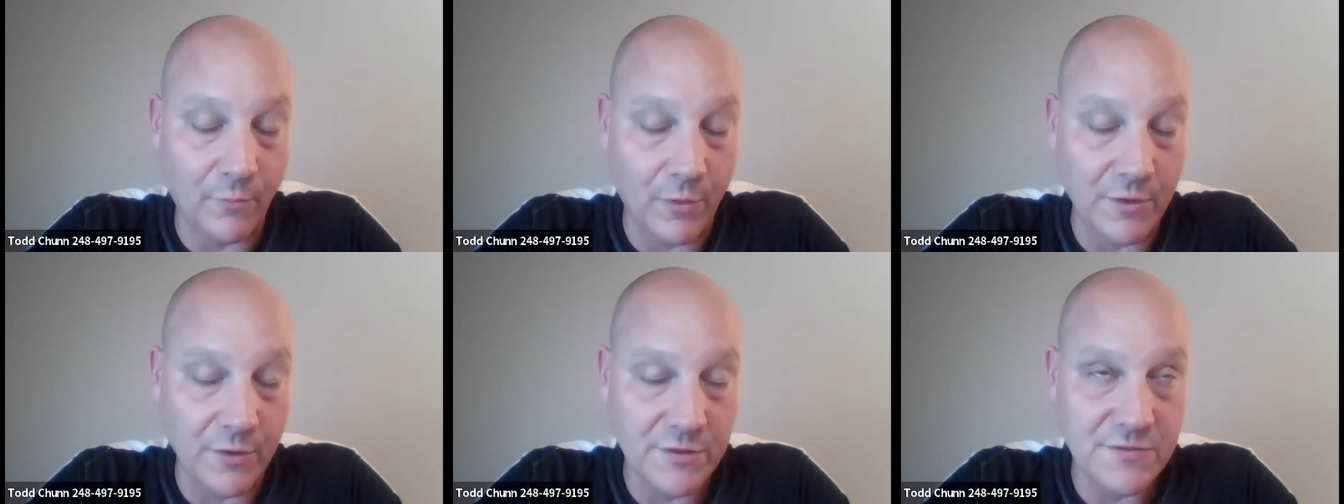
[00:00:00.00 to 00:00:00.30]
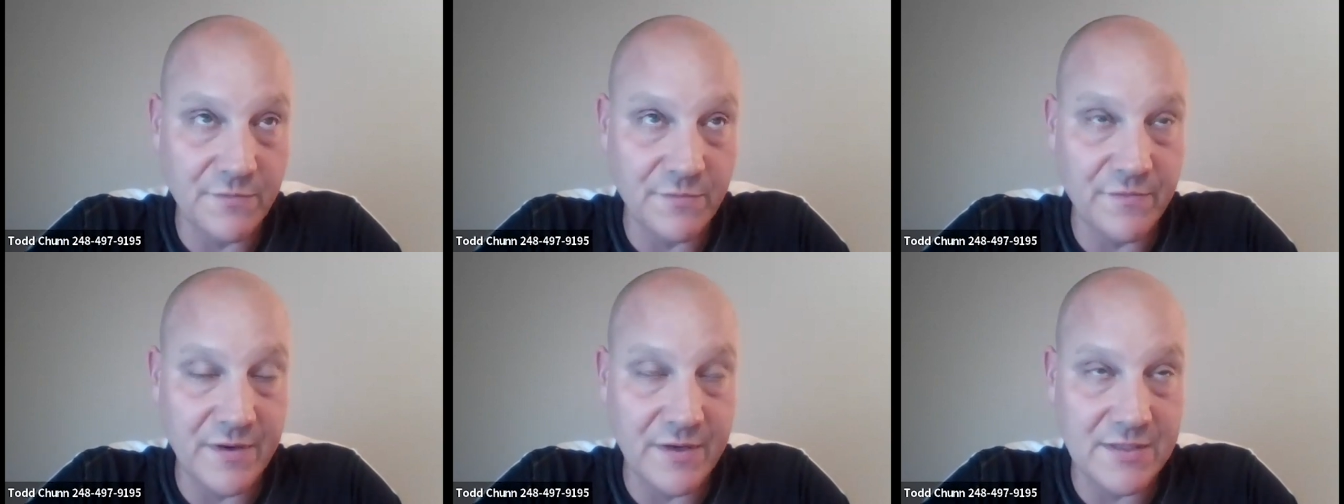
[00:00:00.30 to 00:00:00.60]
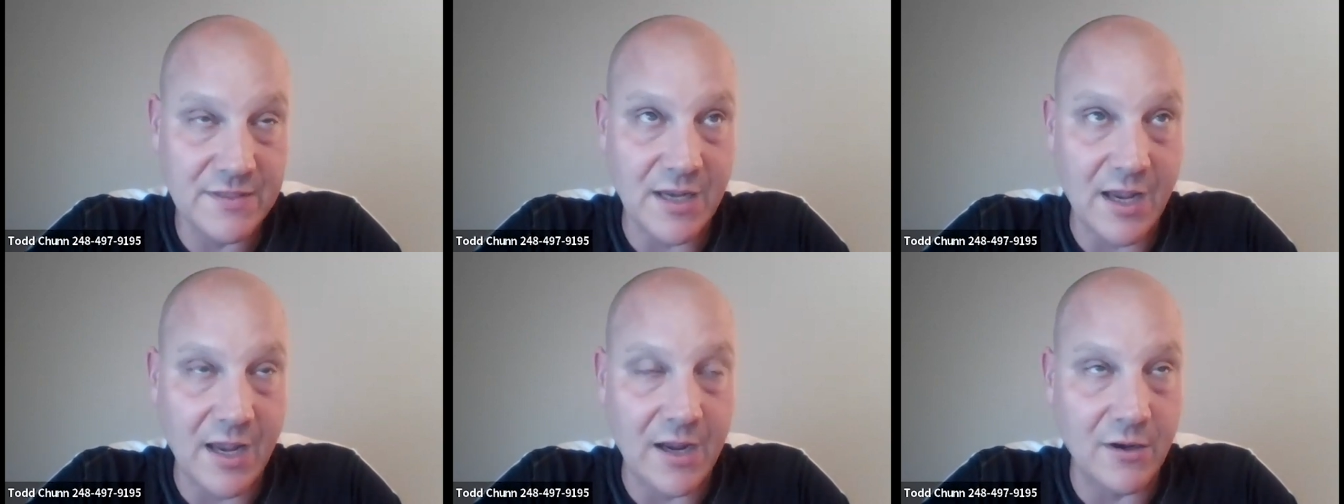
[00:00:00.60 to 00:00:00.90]
once you
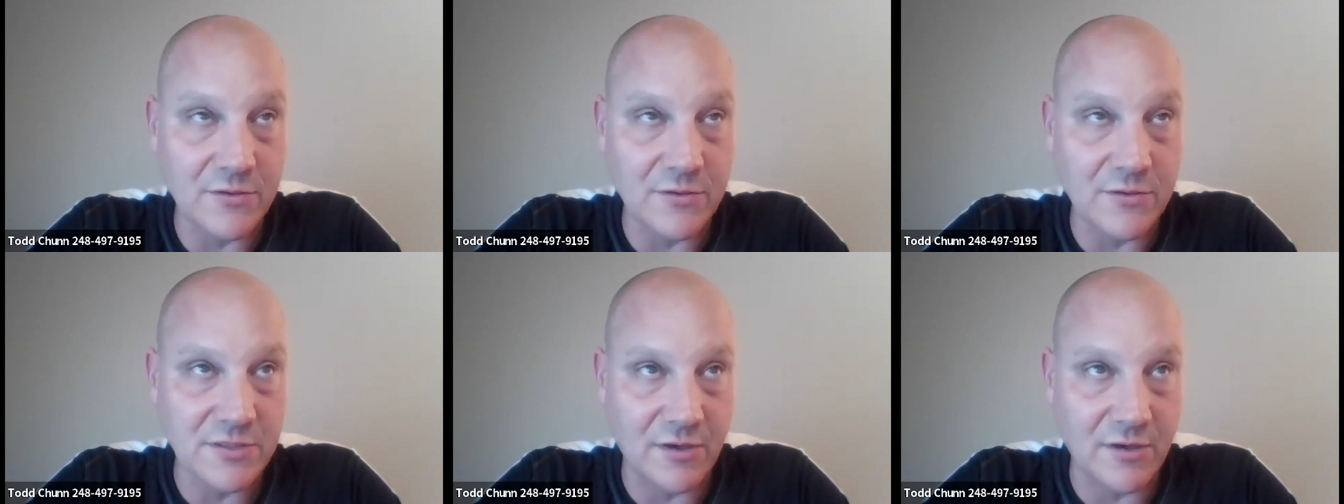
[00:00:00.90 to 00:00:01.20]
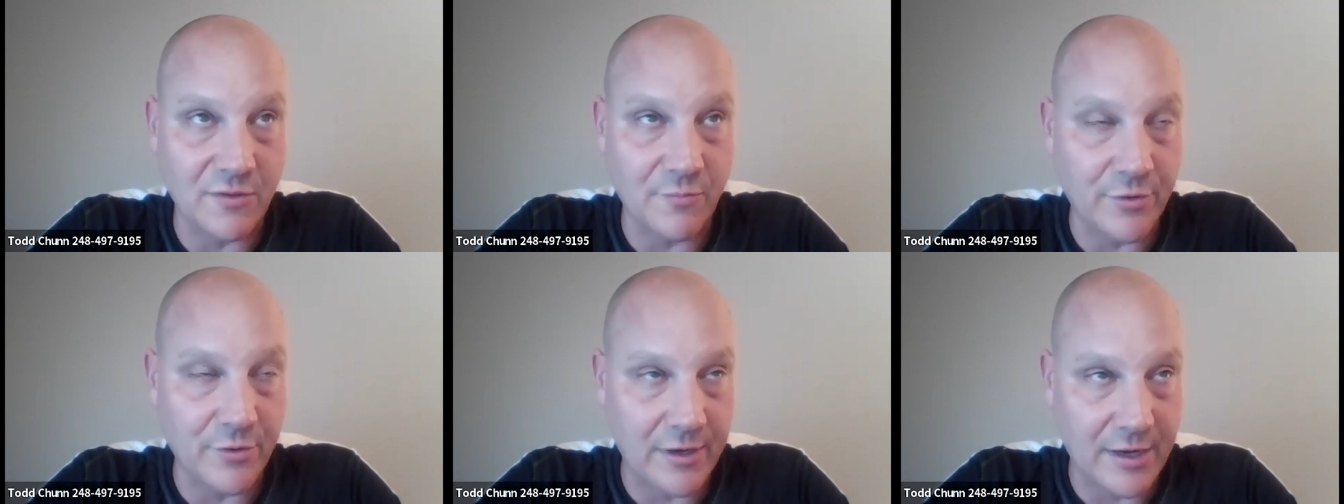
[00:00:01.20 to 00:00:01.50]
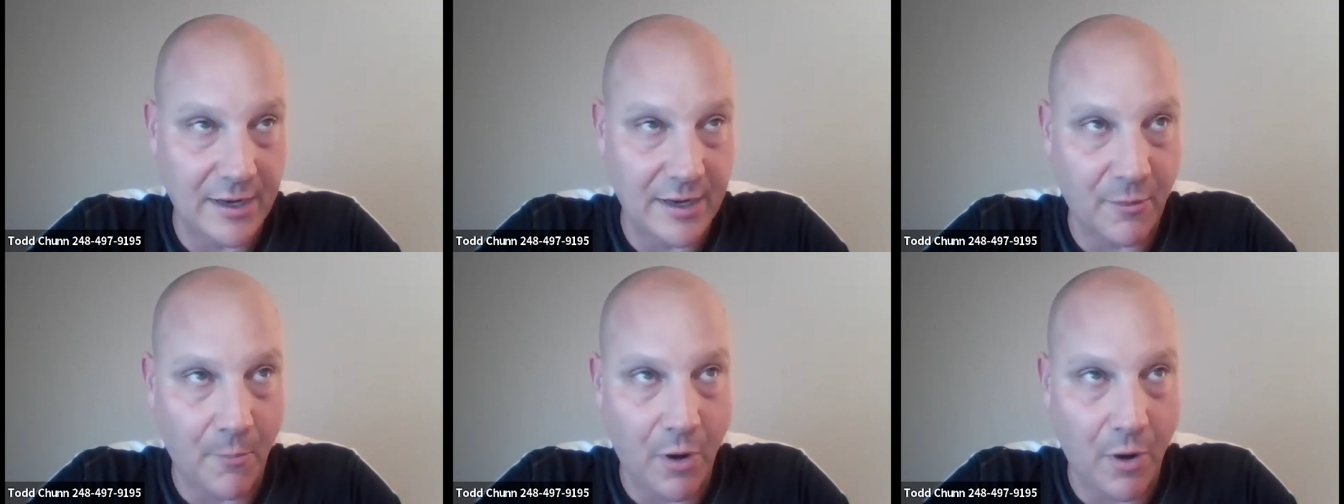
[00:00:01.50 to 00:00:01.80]
fix a house and you put it
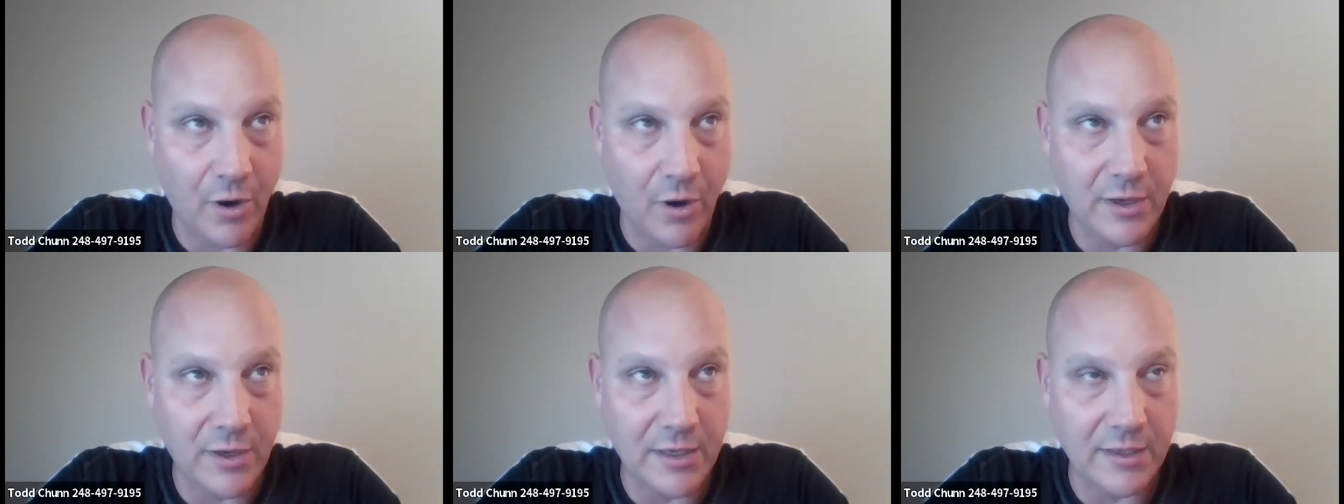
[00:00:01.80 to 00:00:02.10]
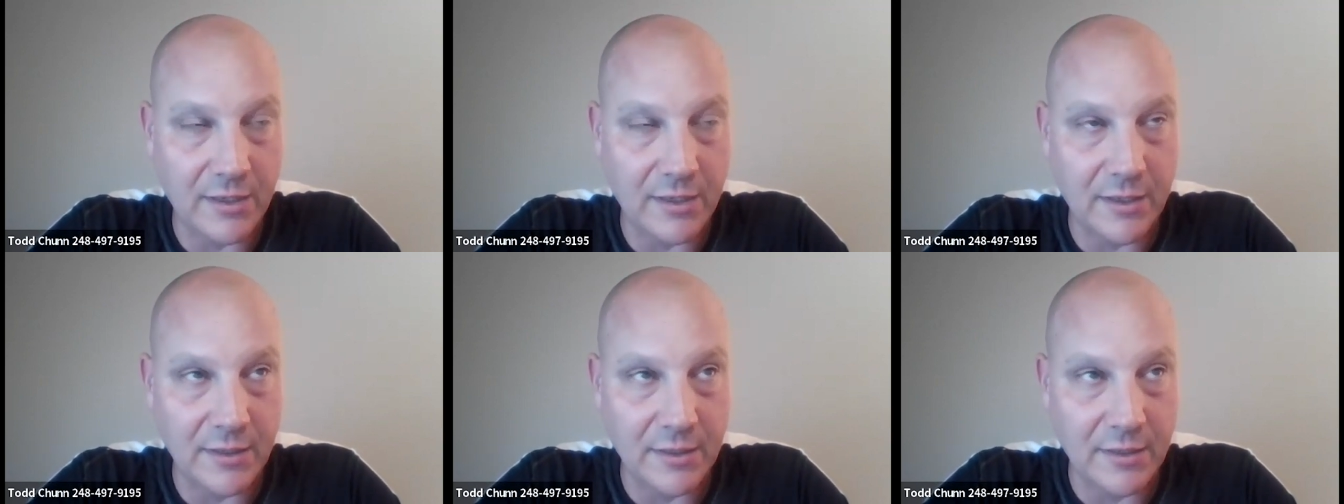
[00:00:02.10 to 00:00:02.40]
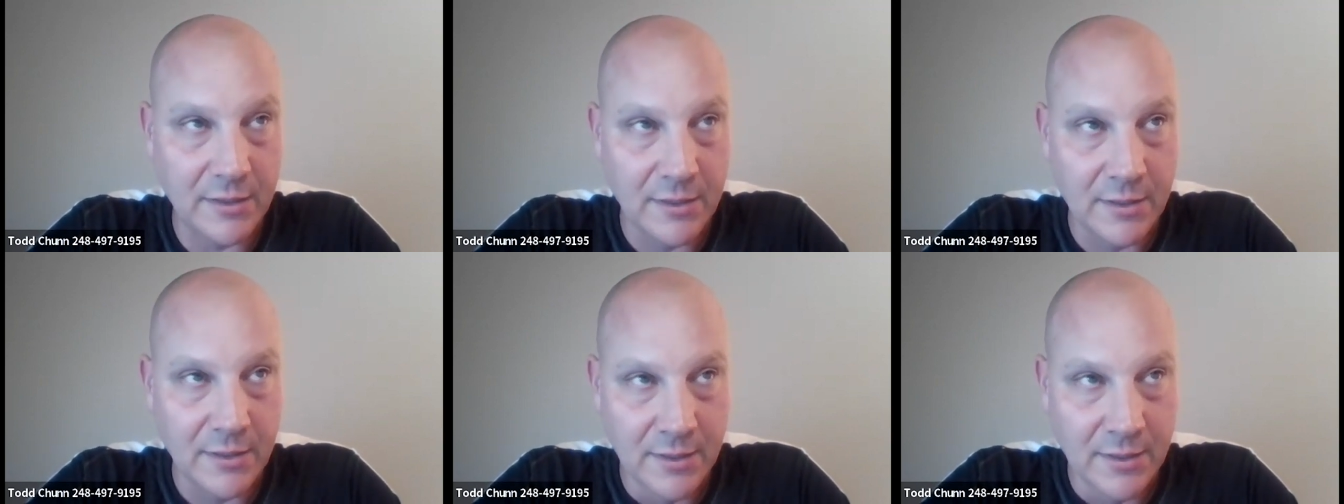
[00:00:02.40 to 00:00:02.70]
on the market,
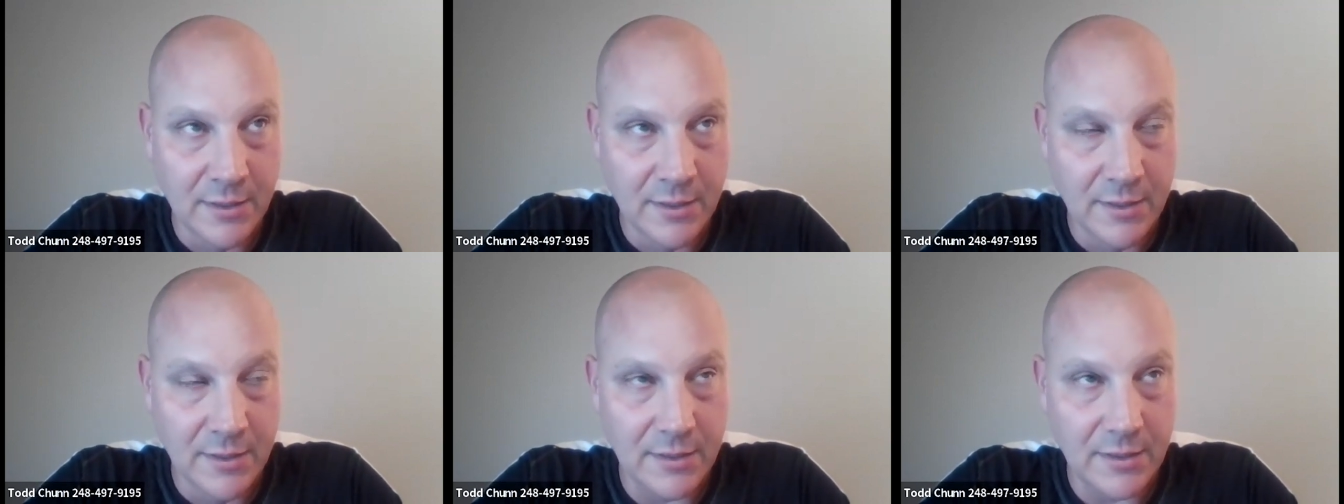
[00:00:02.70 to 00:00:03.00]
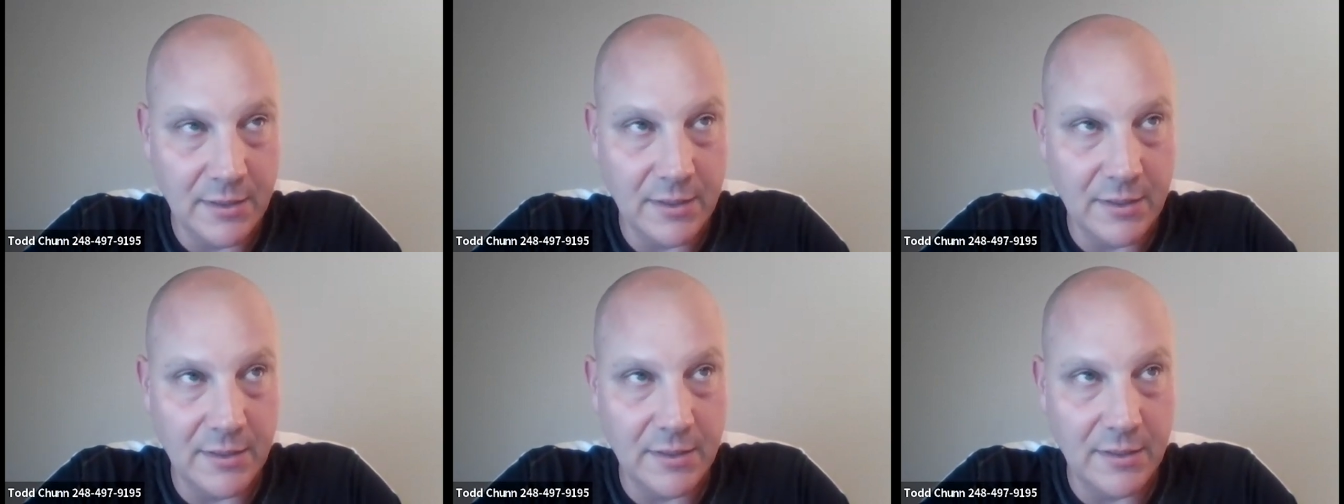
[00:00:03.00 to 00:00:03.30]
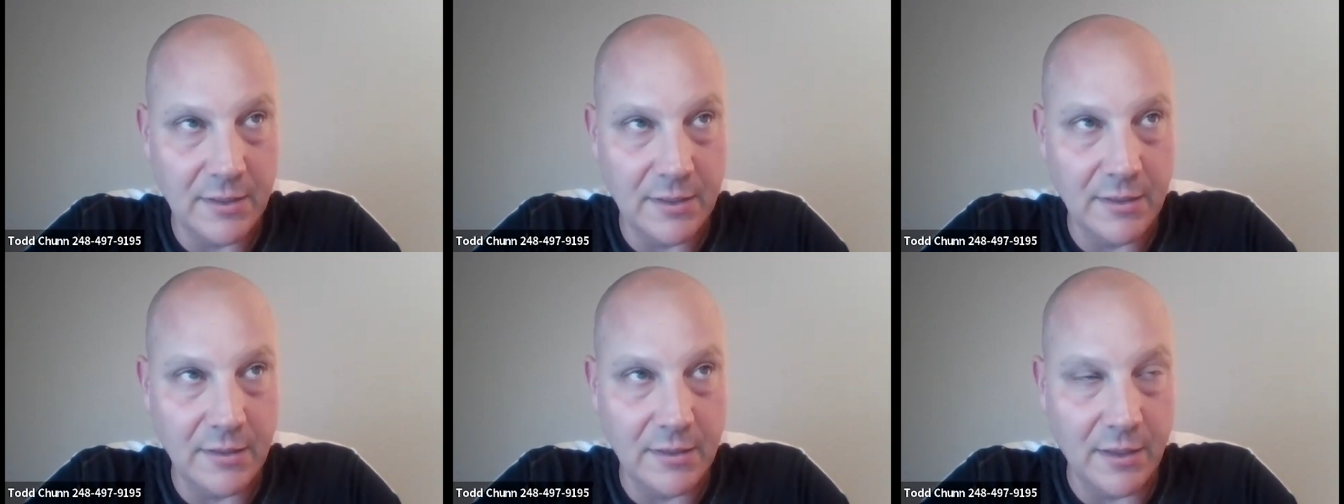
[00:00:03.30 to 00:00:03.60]

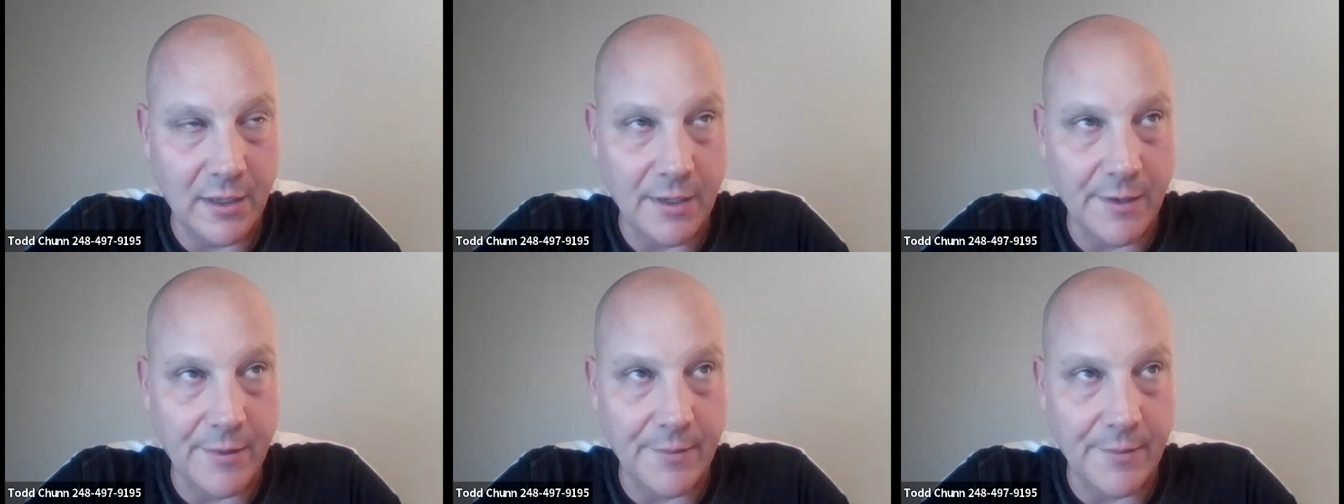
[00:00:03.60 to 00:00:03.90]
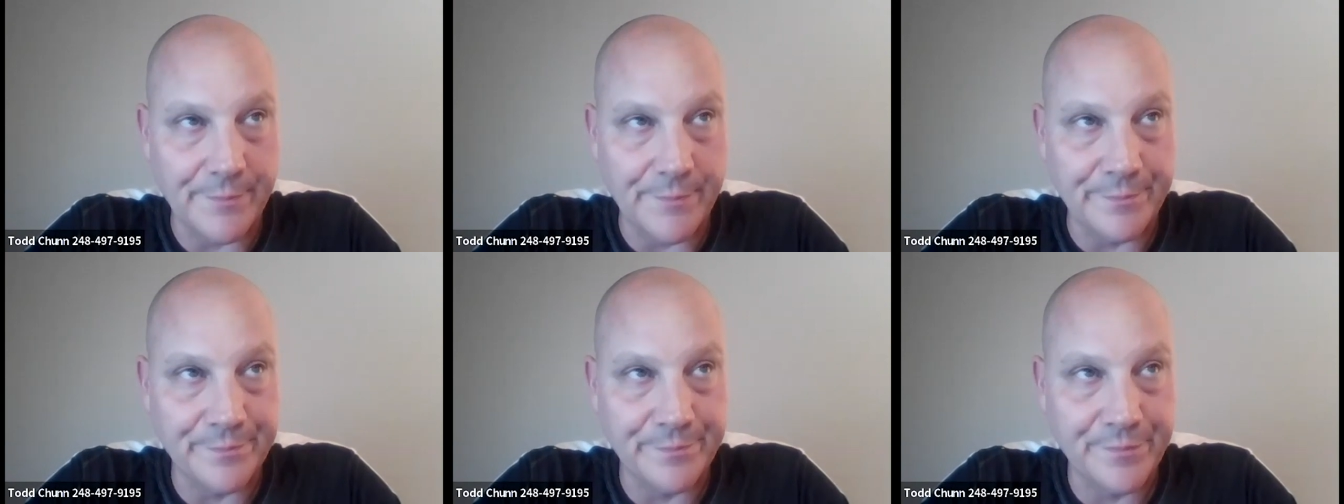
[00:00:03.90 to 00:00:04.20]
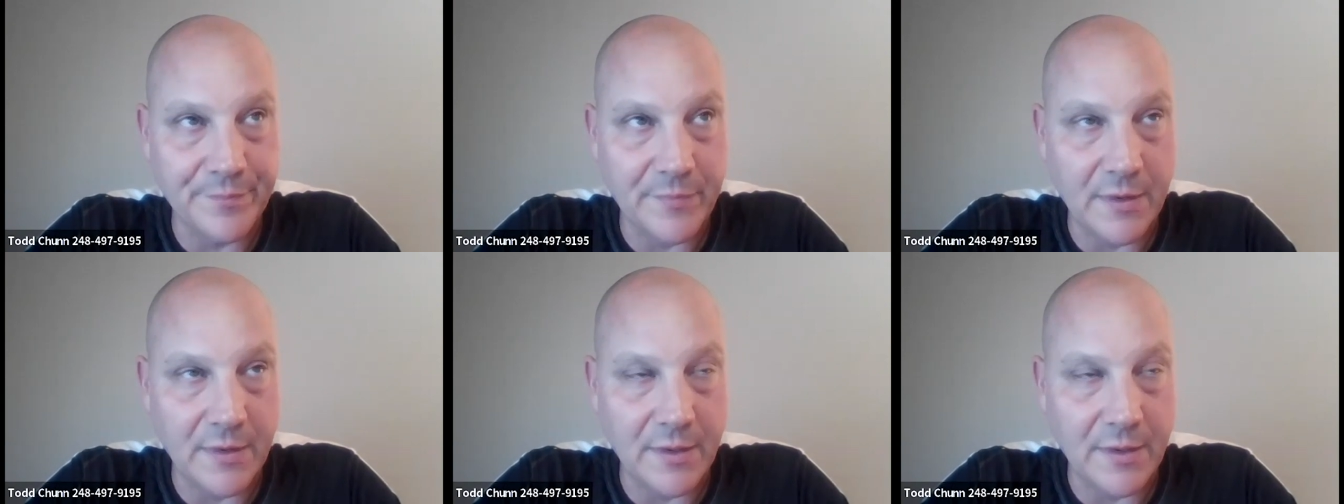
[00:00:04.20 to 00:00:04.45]
um,